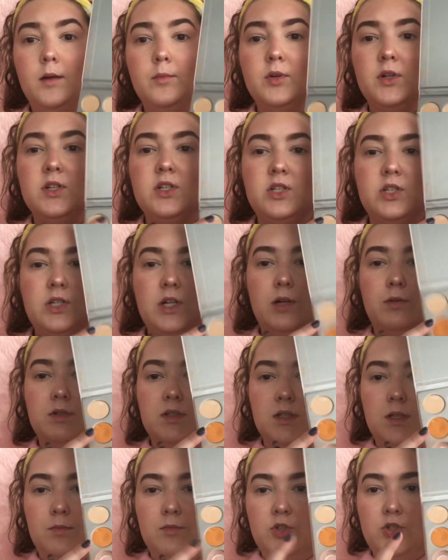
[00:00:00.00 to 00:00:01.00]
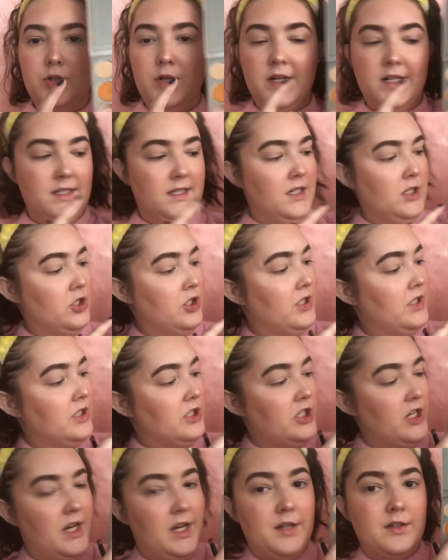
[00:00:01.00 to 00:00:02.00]
I'm gonna start with some transition
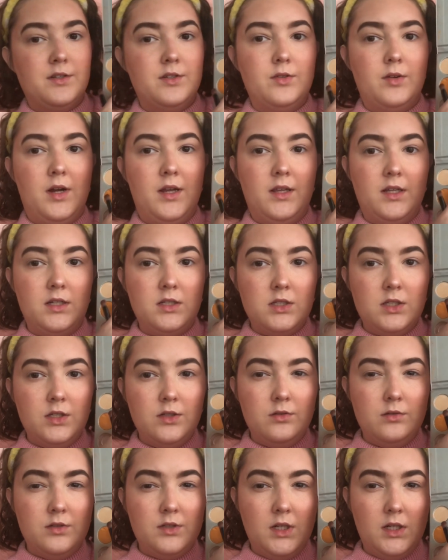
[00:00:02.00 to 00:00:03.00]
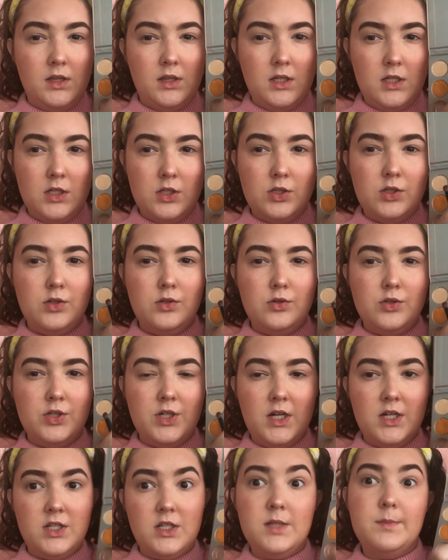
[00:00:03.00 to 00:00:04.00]
shades. So I like to use like these two
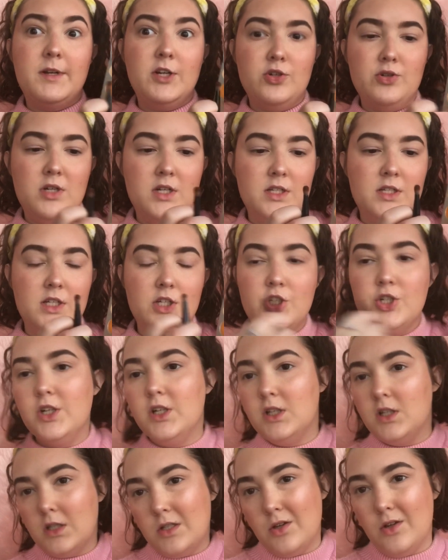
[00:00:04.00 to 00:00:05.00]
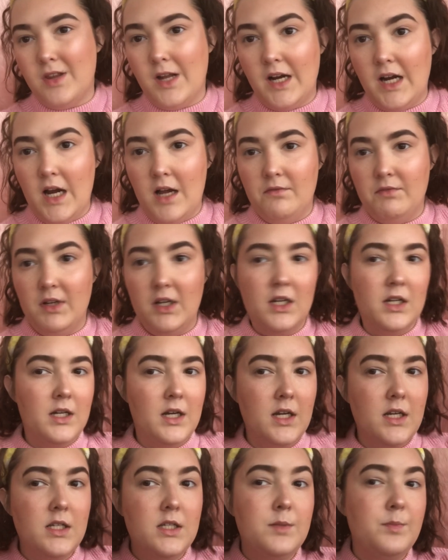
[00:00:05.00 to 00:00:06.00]
shades as my transition so that I have like a
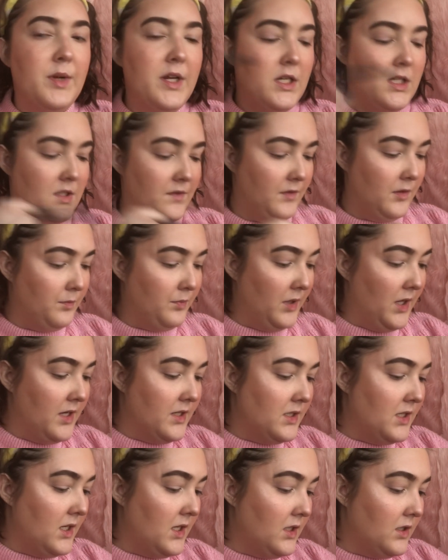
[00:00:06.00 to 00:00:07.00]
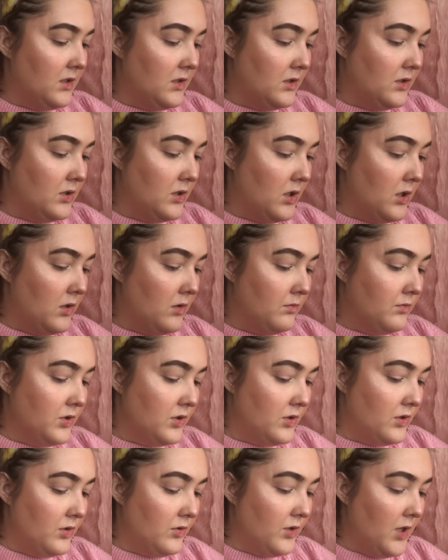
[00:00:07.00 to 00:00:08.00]
nice base for blending. So I'm
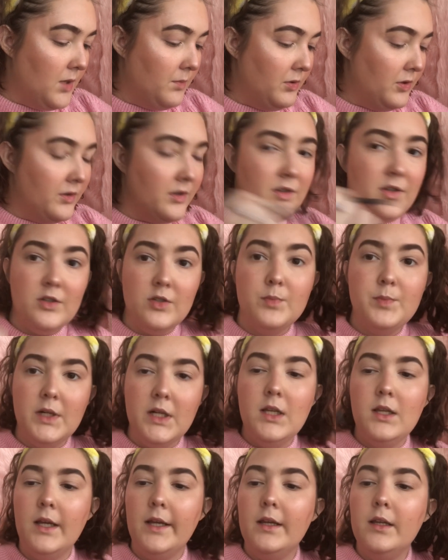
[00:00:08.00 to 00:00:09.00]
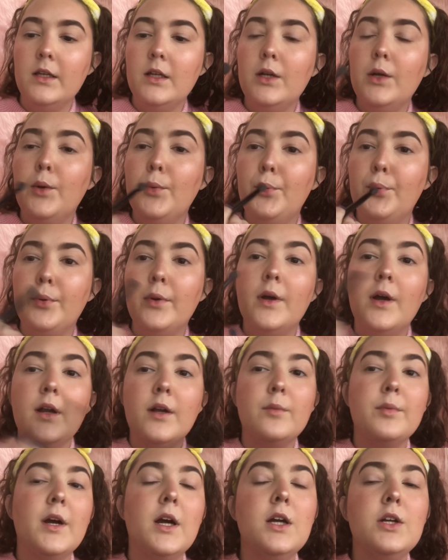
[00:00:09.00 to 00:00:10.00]
just gonna grab both of those pretty lightly
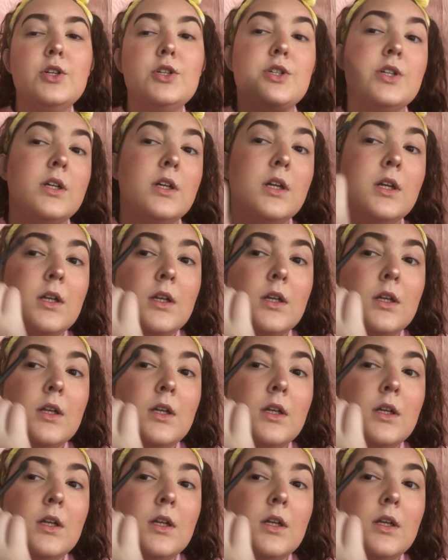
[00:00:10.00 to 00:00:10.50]
on a brush.